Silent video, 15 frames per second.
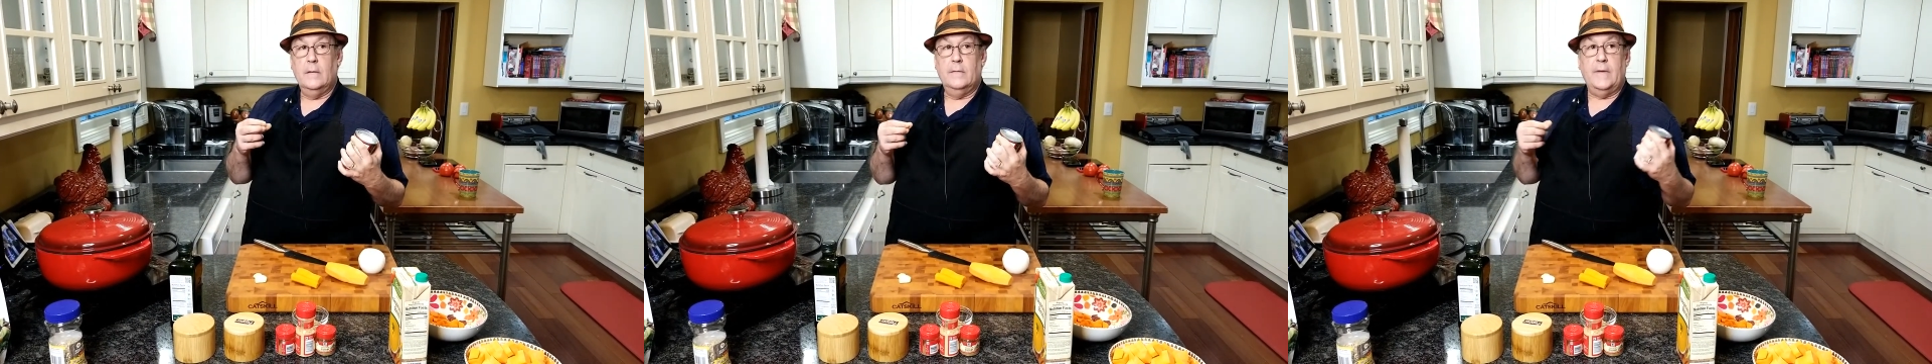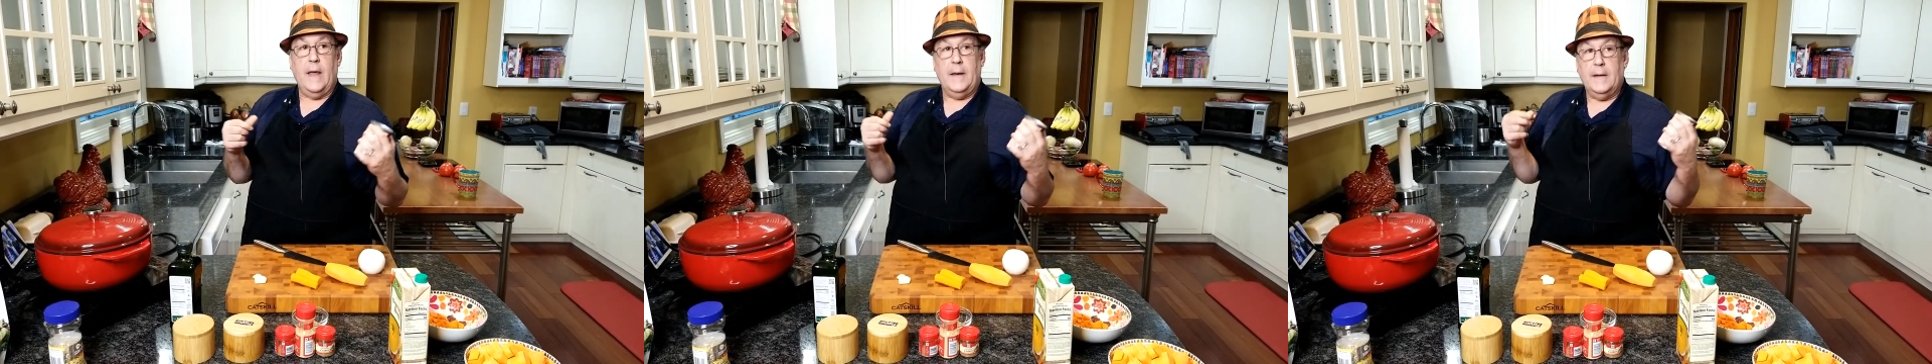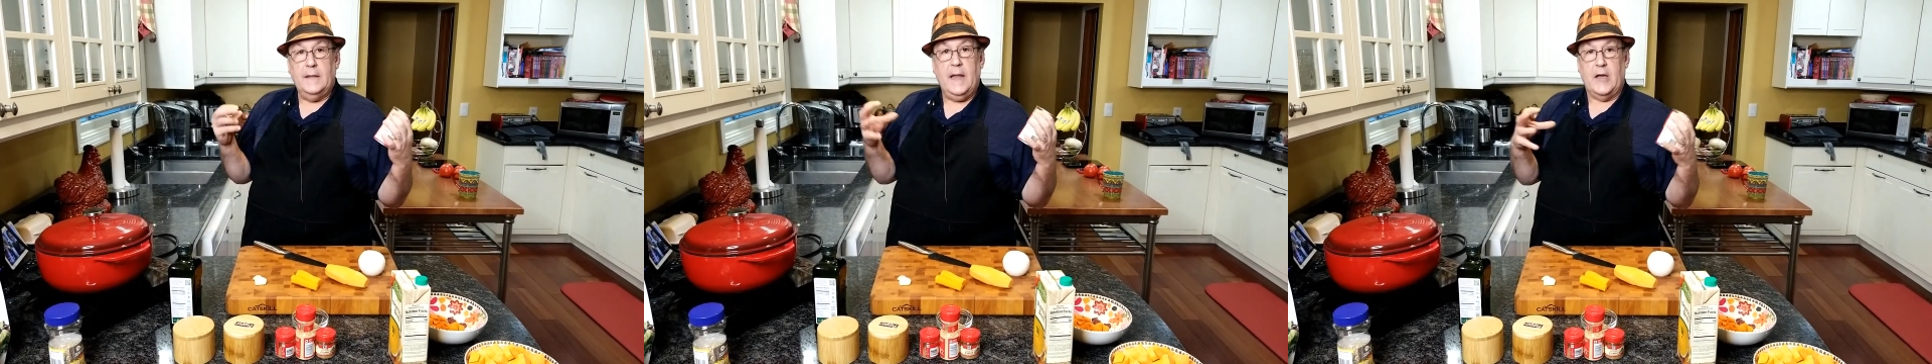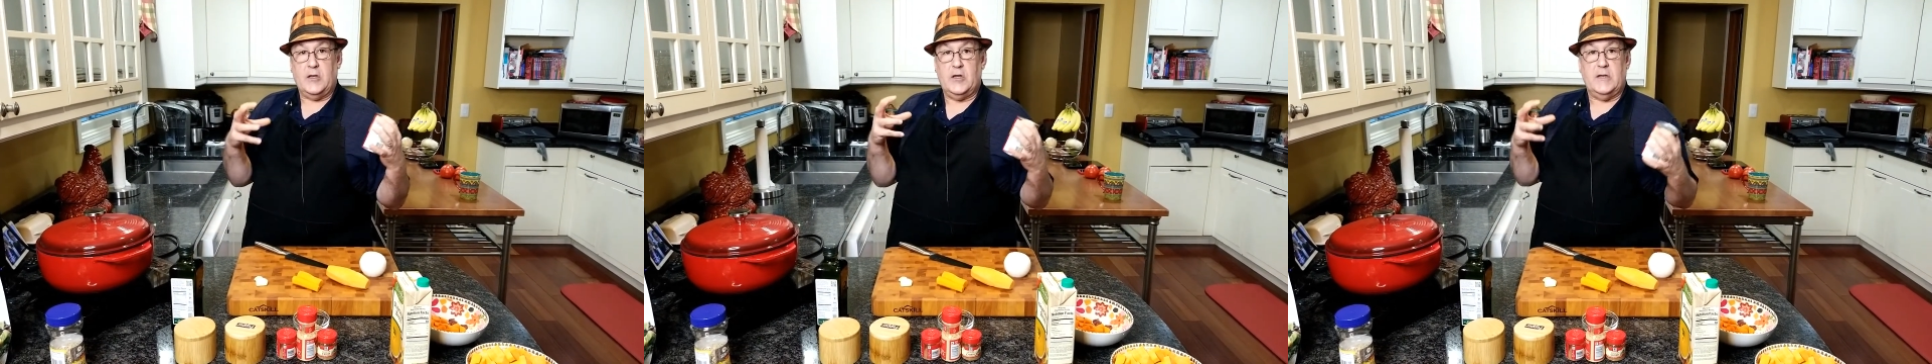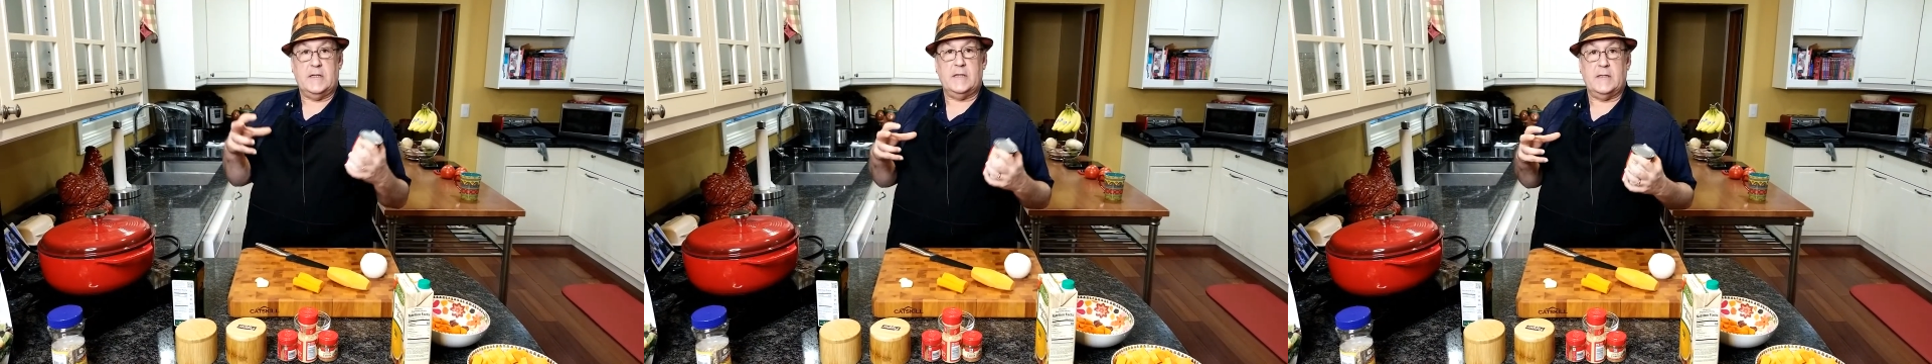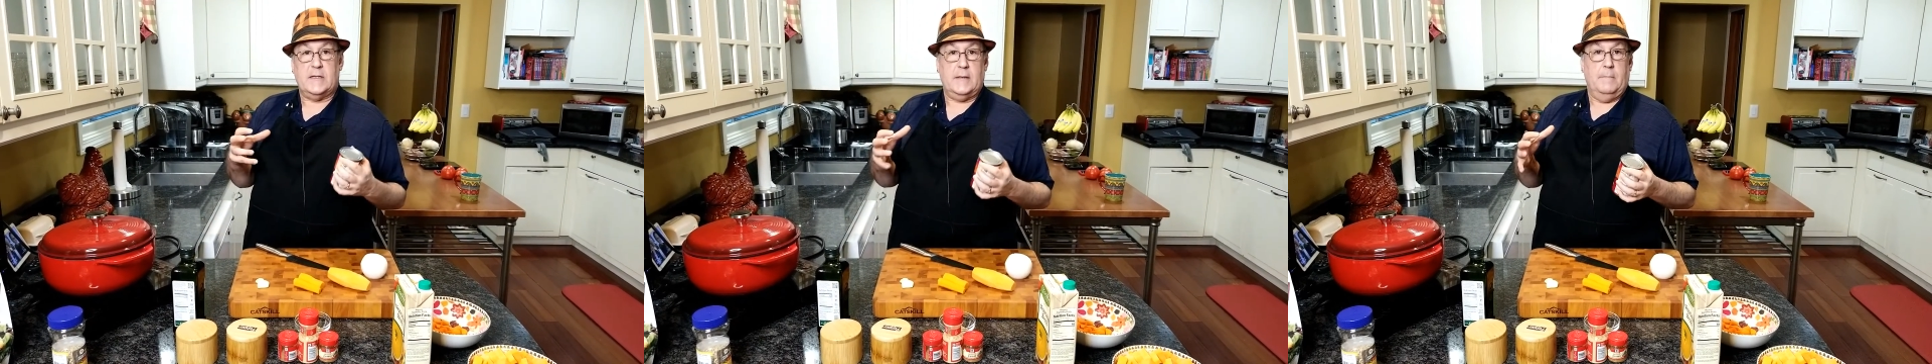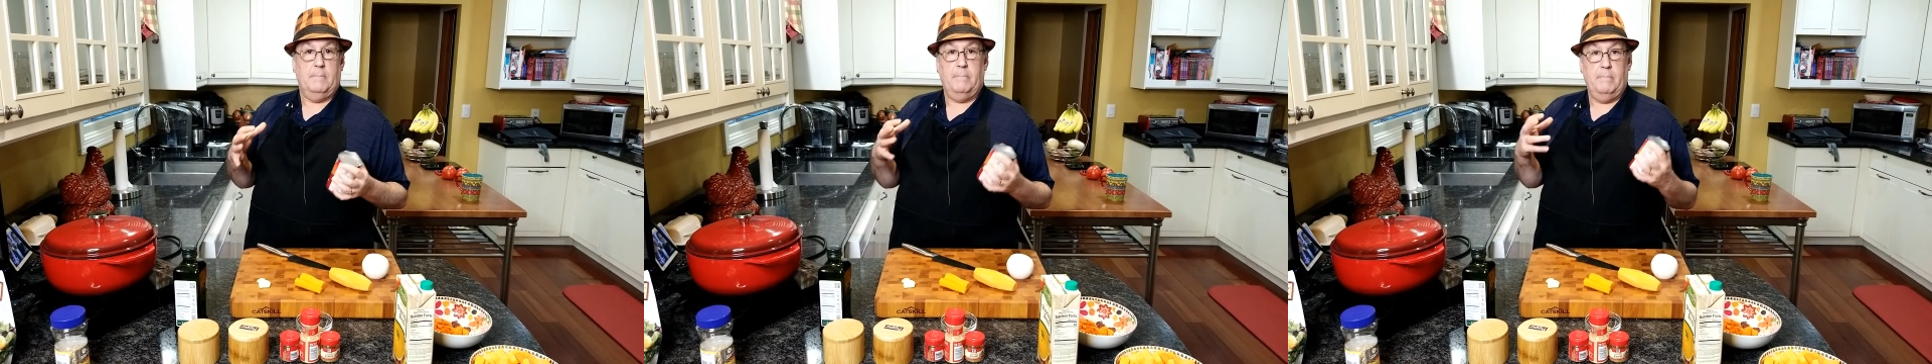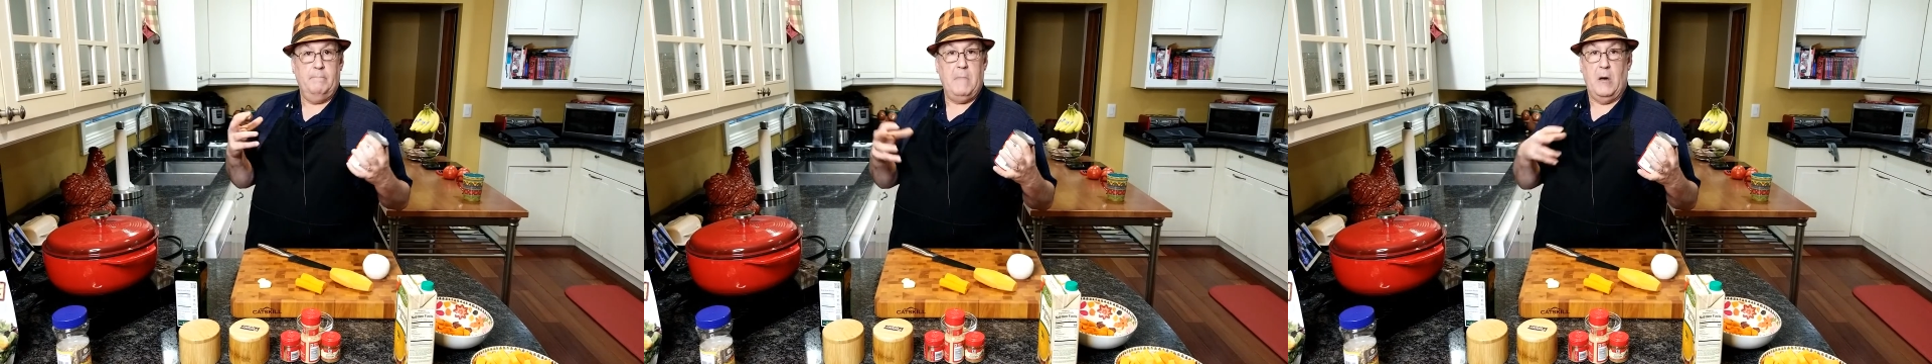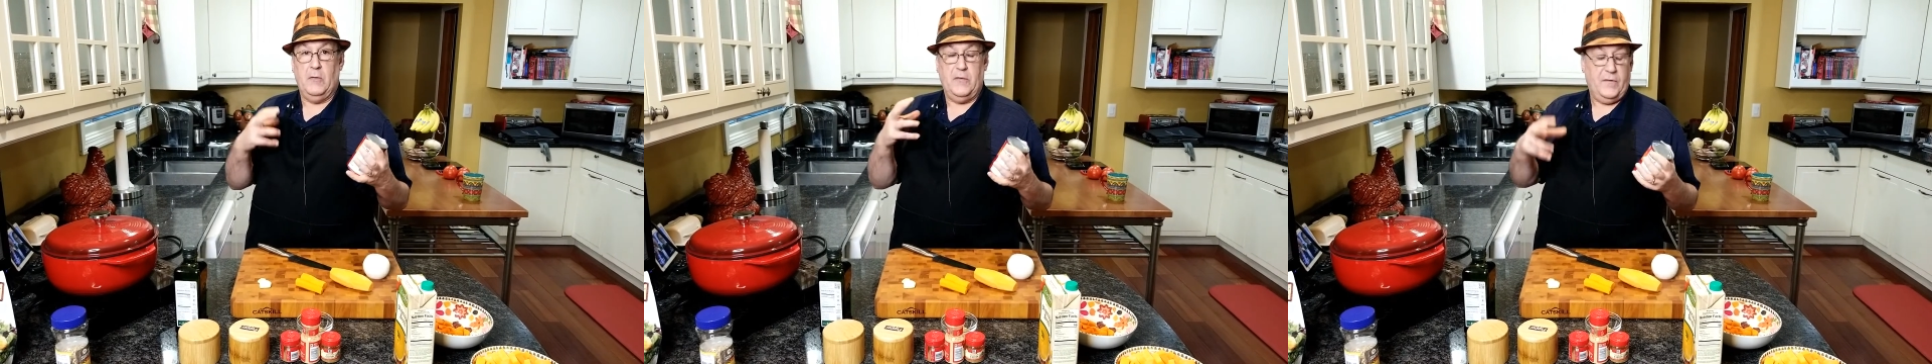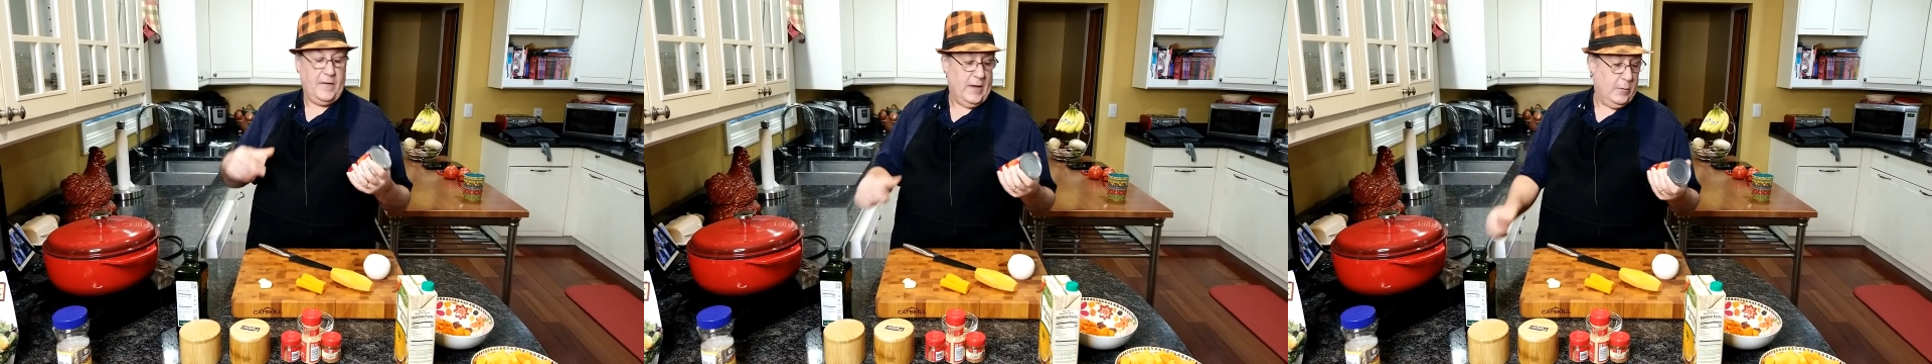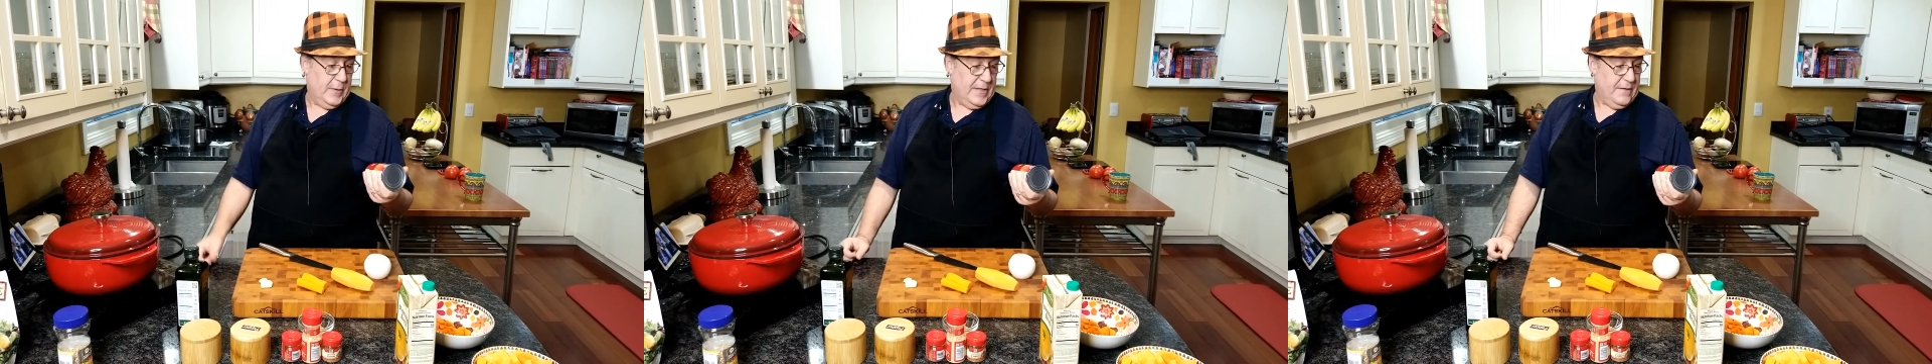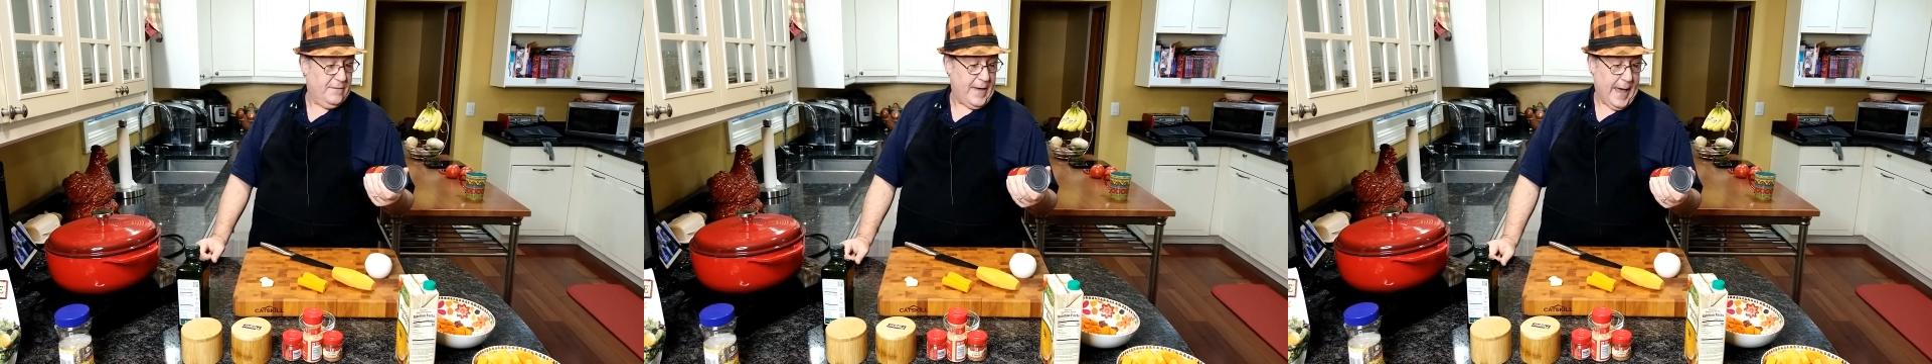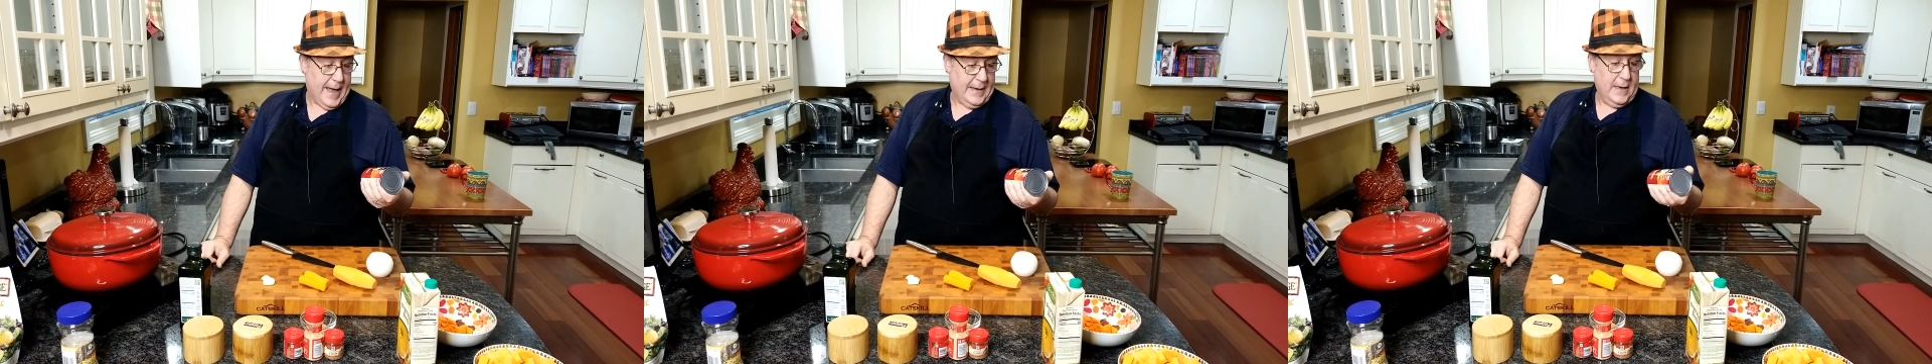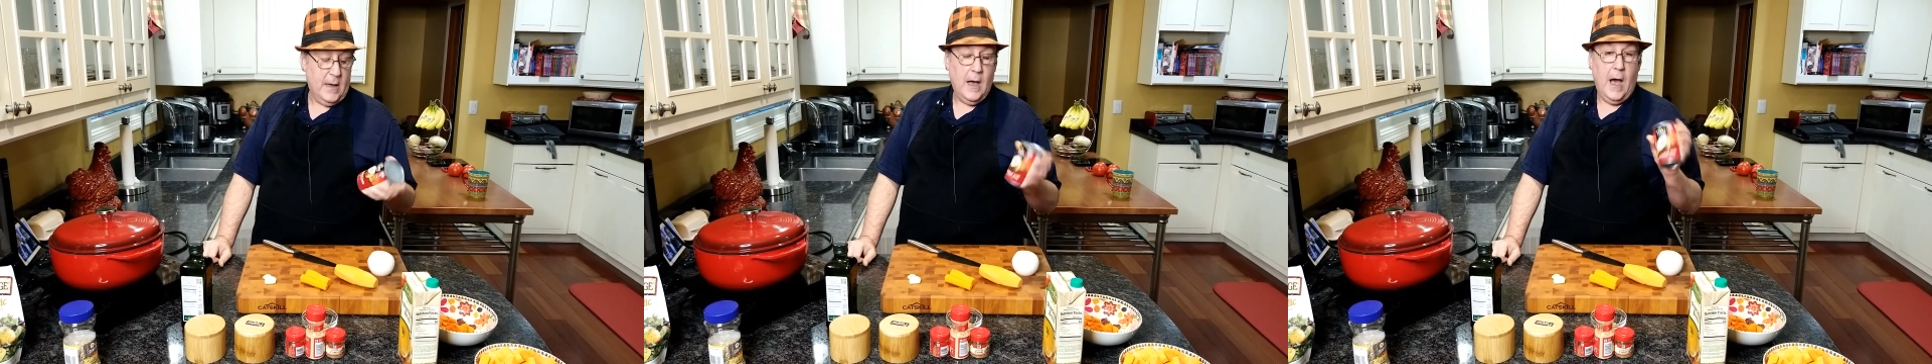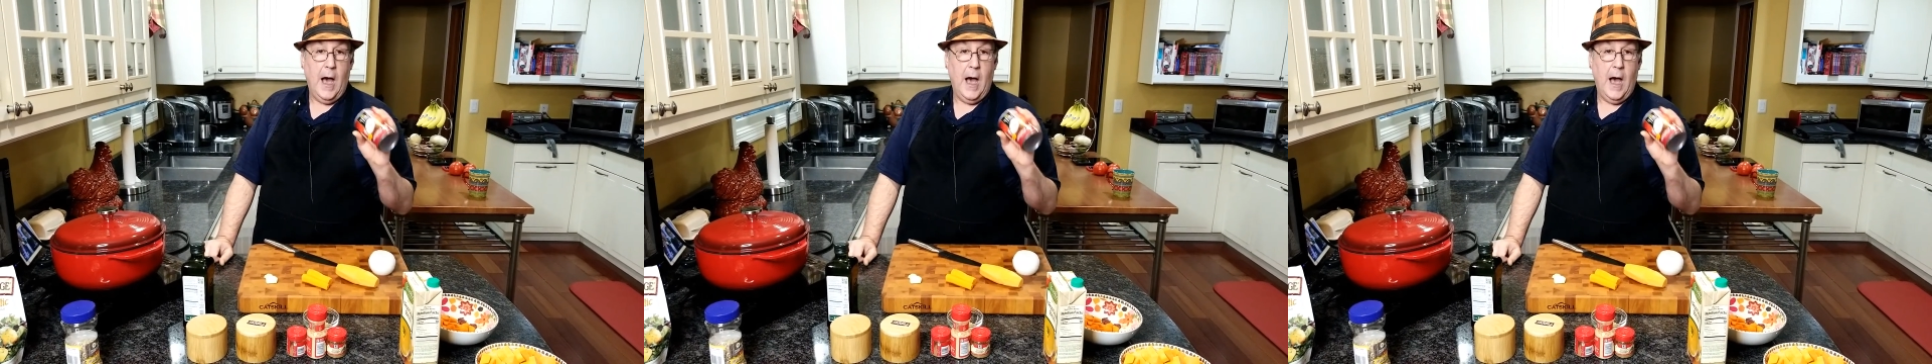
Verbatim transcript: that luscious mouth feel with the fat.